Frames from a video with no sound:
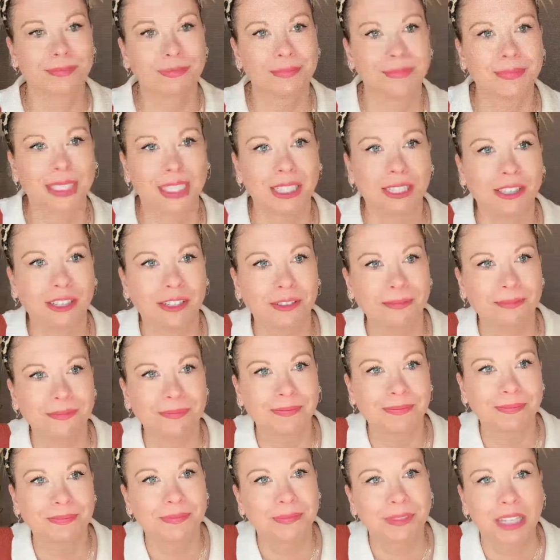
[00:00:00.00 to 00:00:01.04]
don't know.
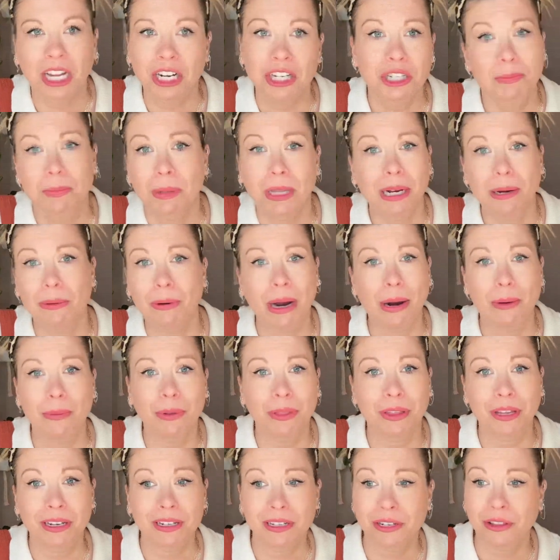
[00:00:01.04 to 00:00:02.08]
I just play around with
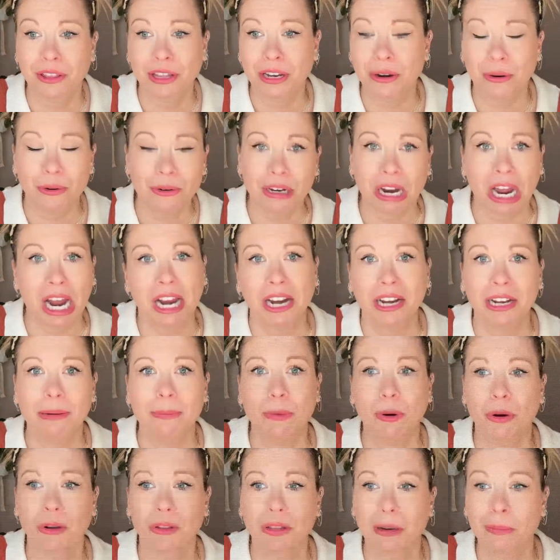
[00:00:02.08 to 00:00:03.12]
it until they don't die
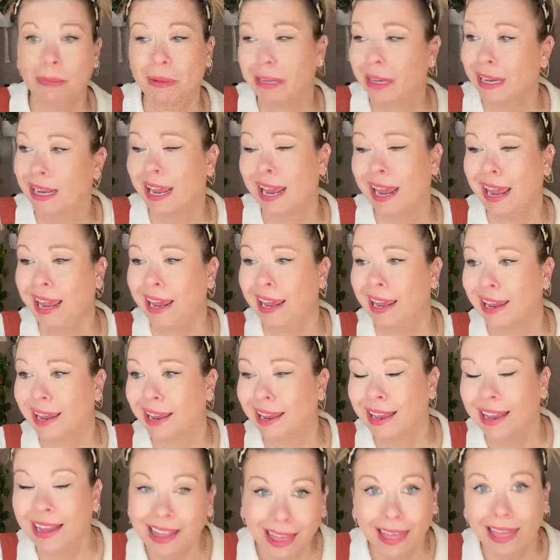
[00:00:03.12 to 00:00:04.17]
anymore, and then I'm like, hey,
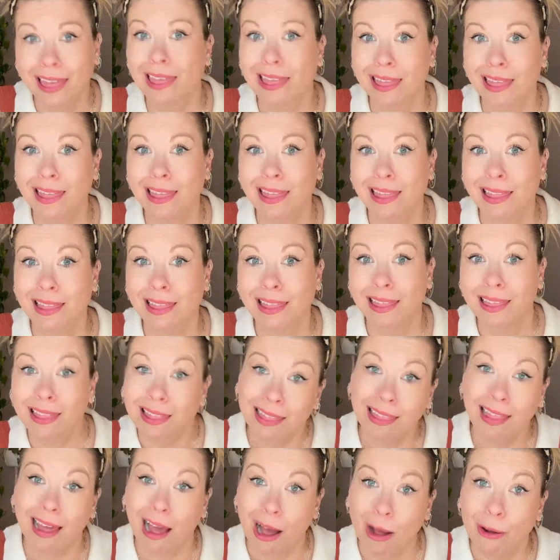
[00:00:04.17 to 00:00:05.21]

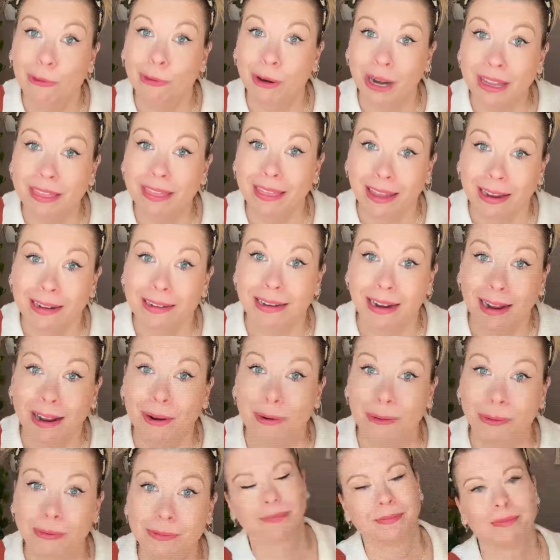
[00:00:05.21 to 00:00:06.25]
I'll write that
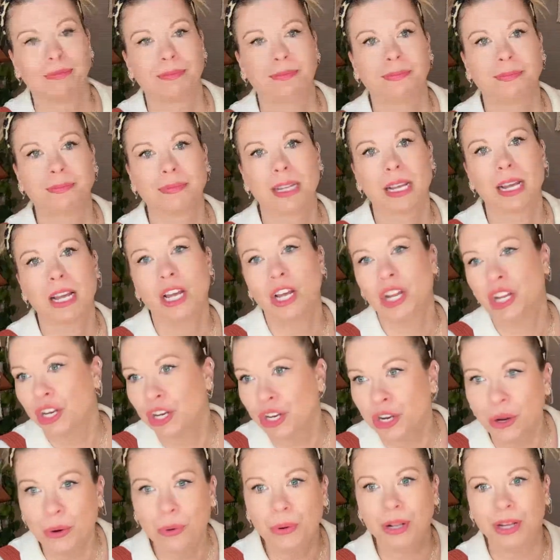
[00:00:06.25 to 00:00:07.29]
down.
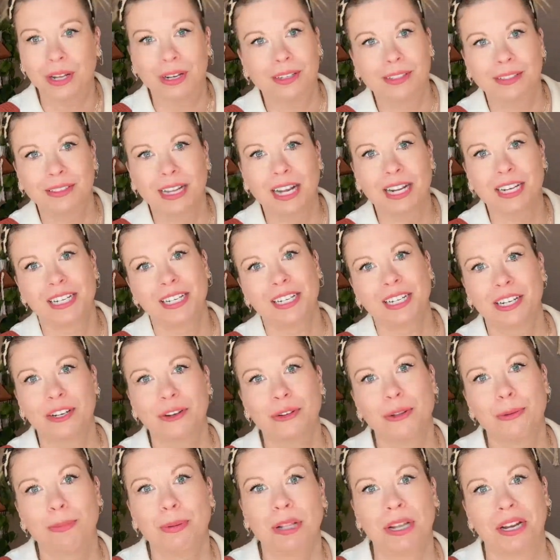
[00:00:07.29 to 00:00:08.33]
Noted. I didn't kill
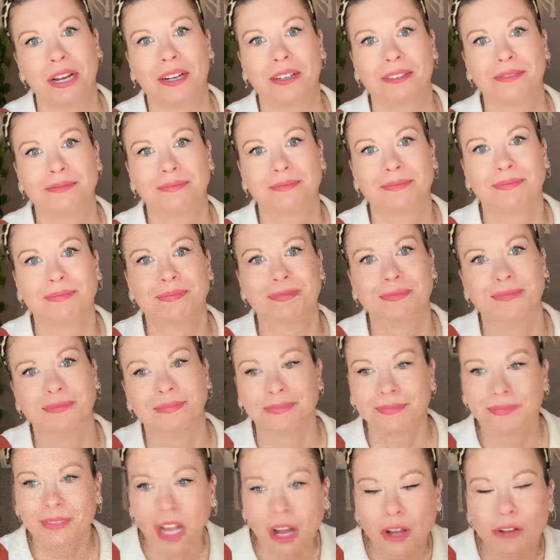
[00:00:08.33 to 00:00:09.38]
the plant.
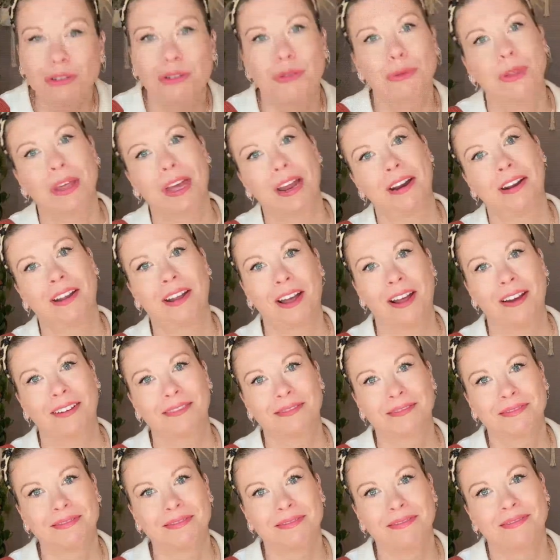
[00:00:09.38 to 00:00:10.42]
I'll do that again.
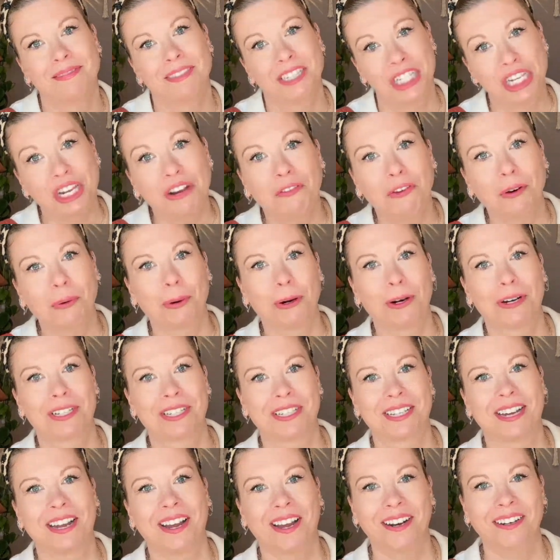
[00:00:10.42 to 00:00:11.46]
See if it works
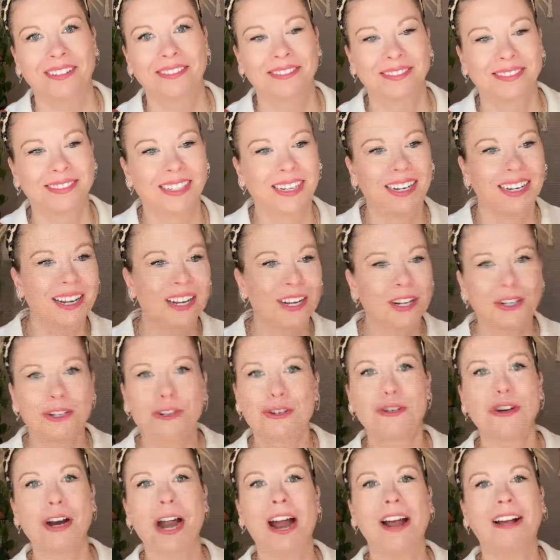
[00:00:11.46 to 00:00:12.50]
again.
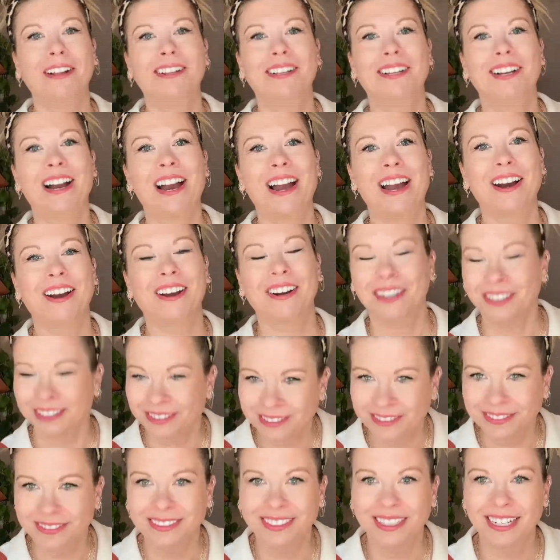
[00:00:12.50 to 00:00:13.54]
Trial and error.
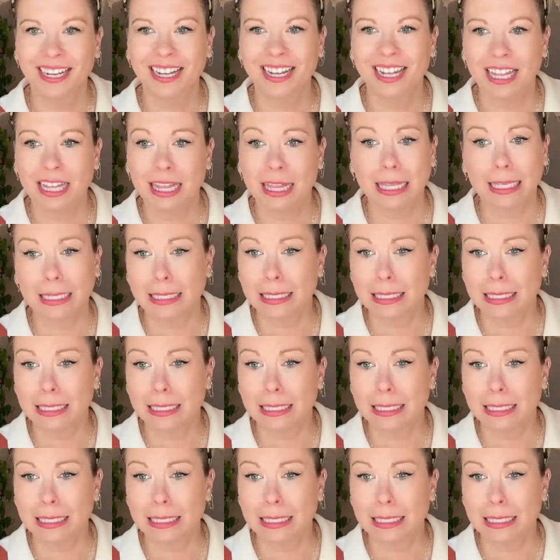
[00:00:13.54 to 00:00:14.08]
This